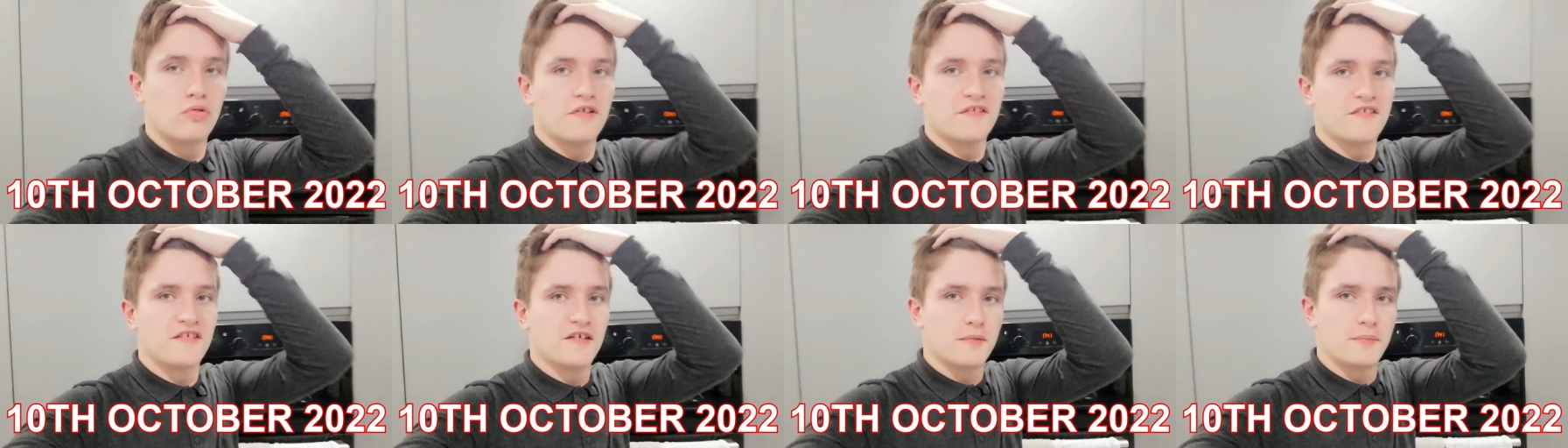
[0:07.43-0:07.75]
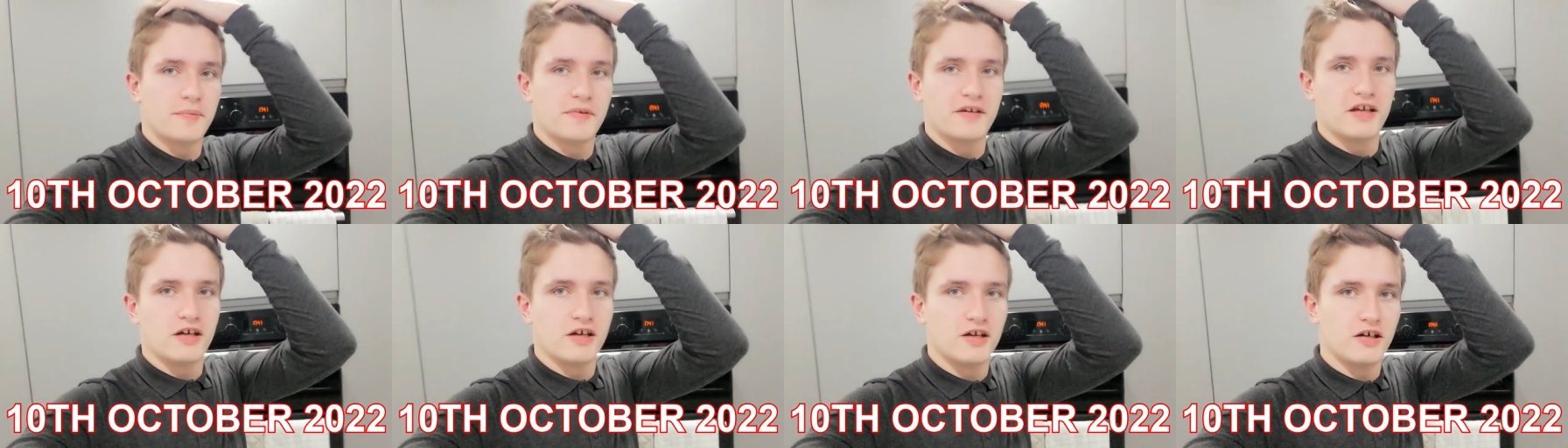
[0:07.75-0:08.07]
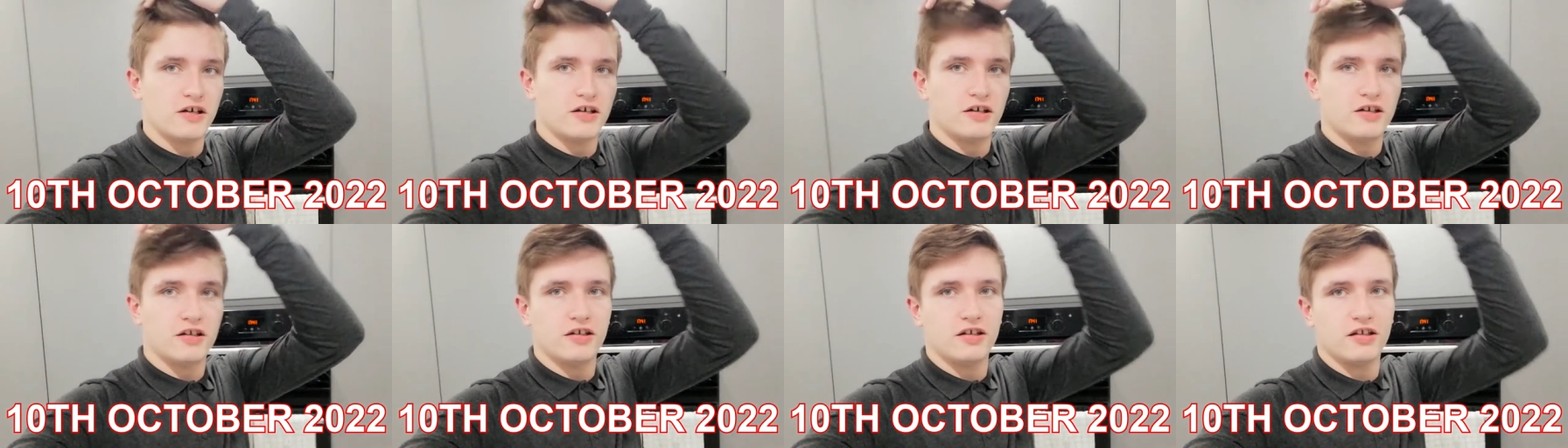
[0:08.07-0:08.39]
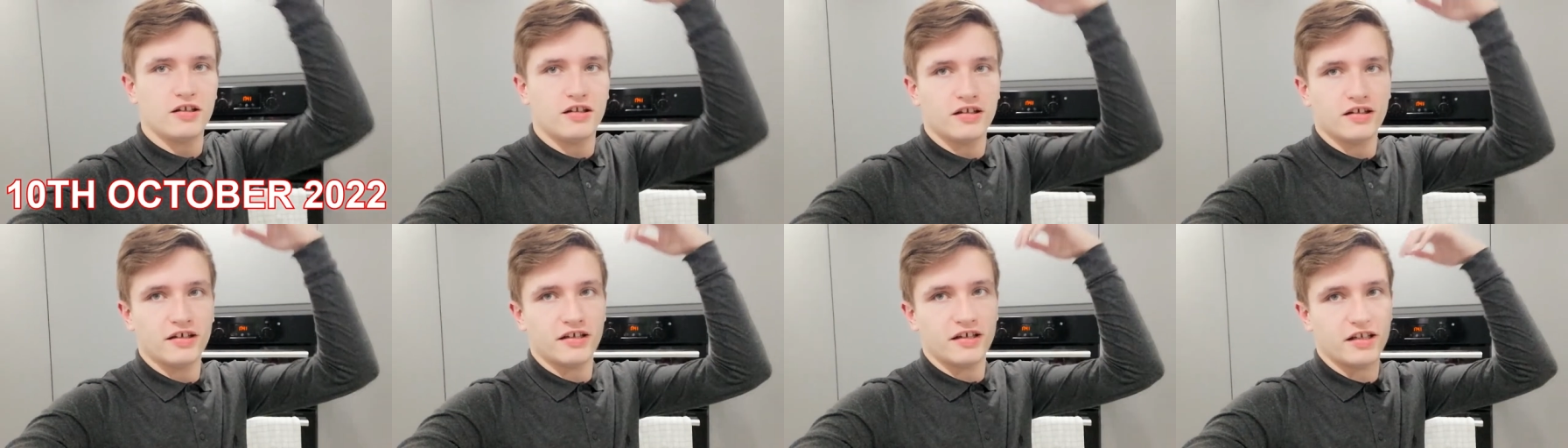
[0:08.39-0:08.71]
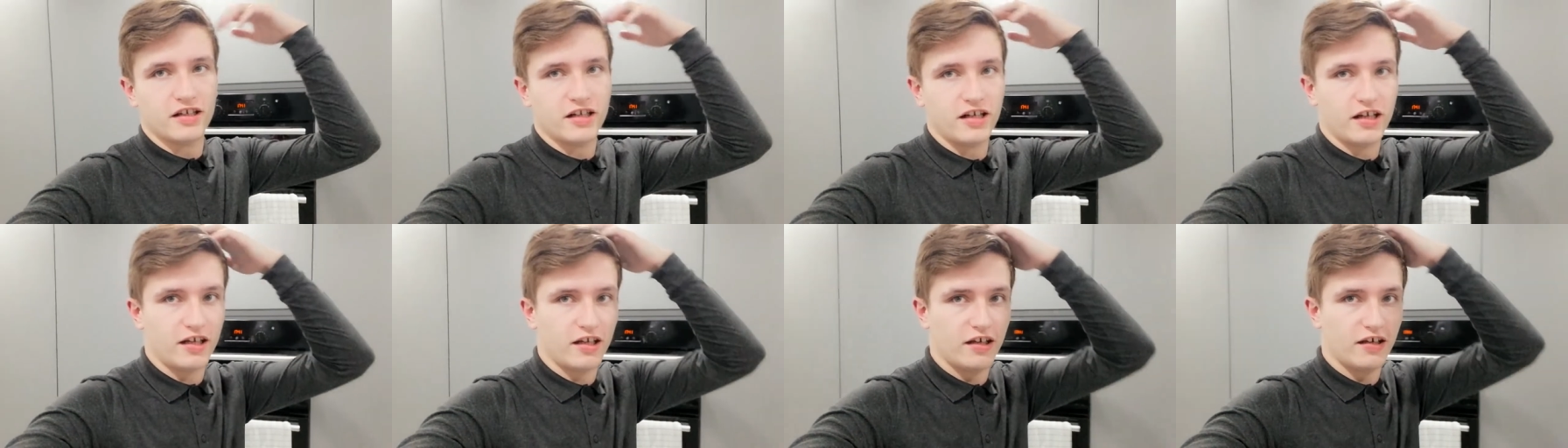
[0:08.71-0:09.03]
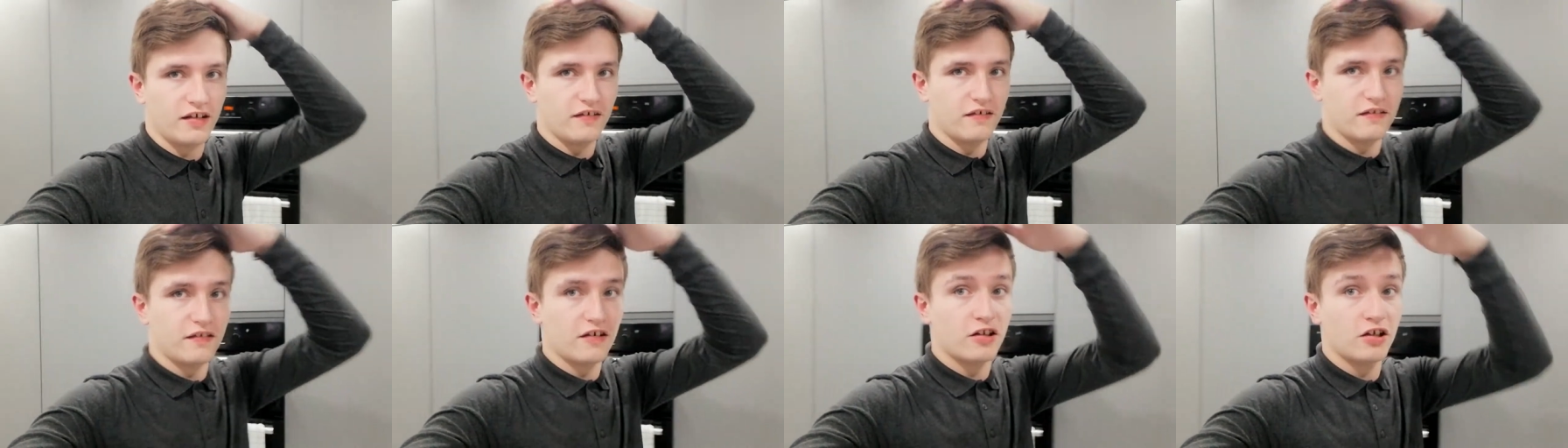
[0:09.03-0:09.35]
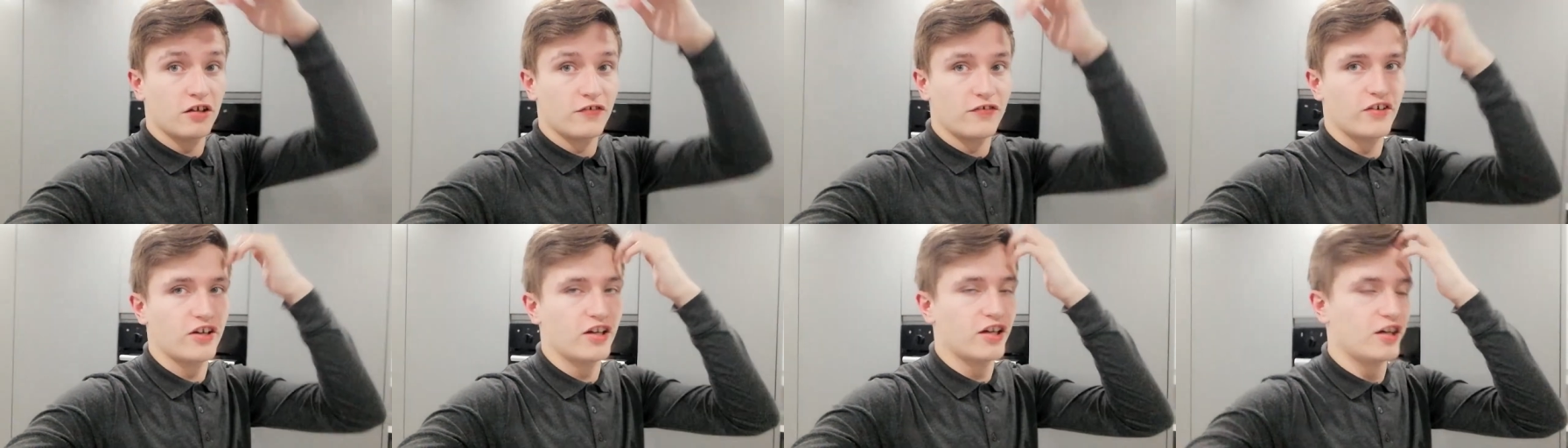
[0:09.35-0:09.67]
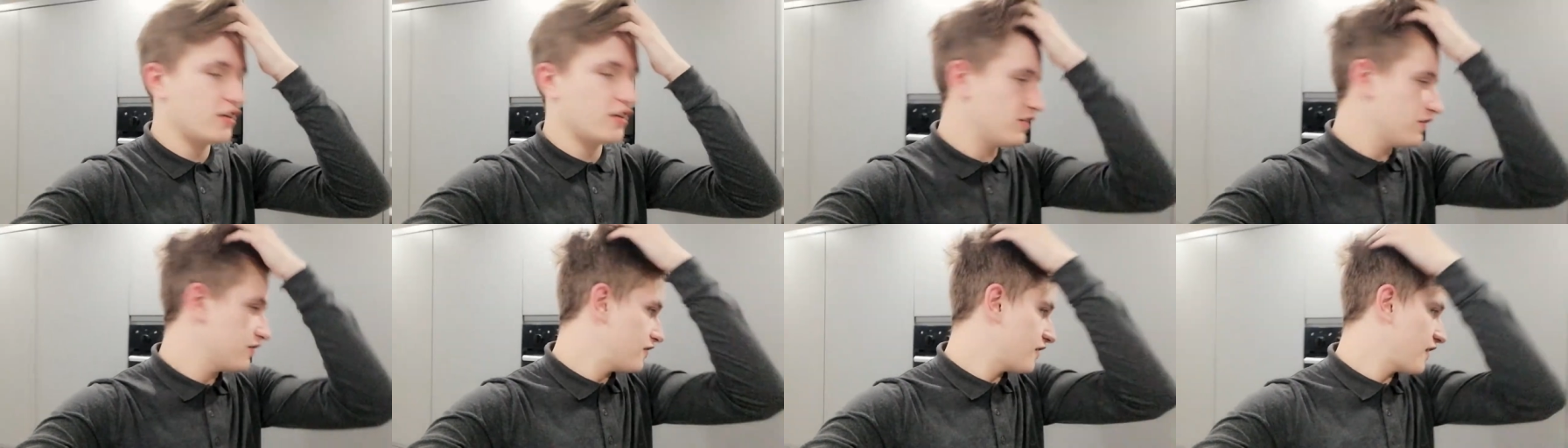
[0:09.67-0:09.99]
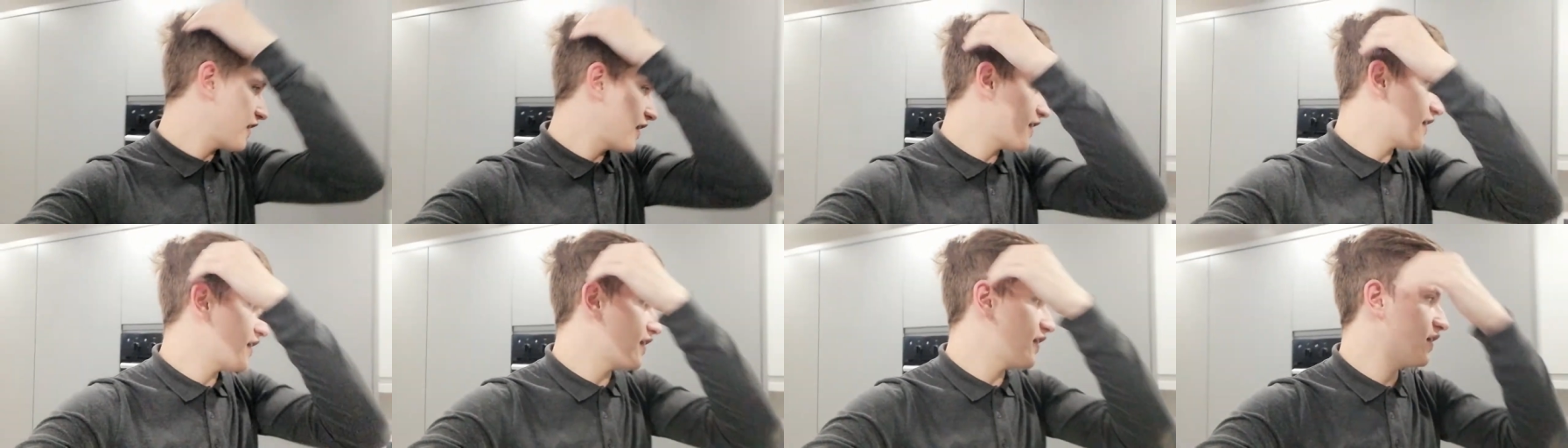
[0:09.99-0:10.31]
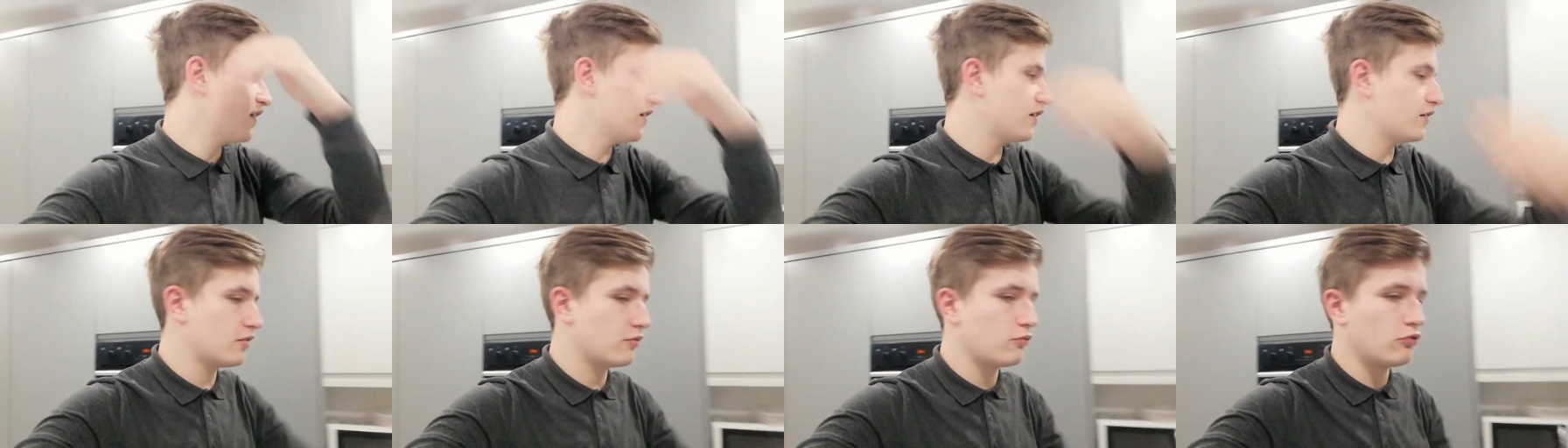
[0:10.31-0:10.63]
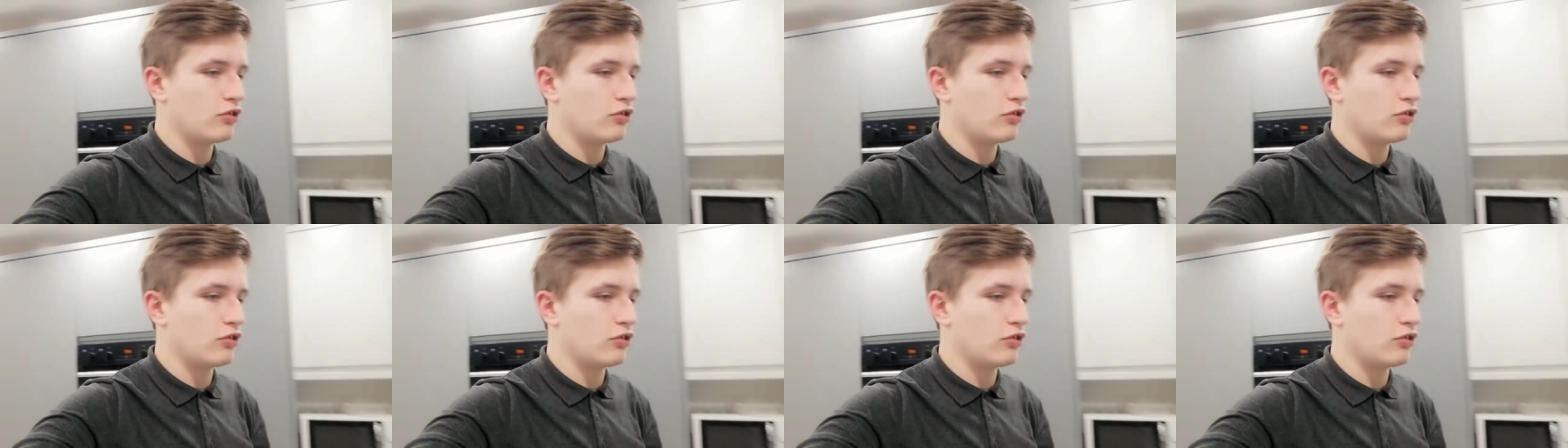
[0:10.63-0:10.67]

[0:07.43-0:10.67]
What's up, y'all? It is another day.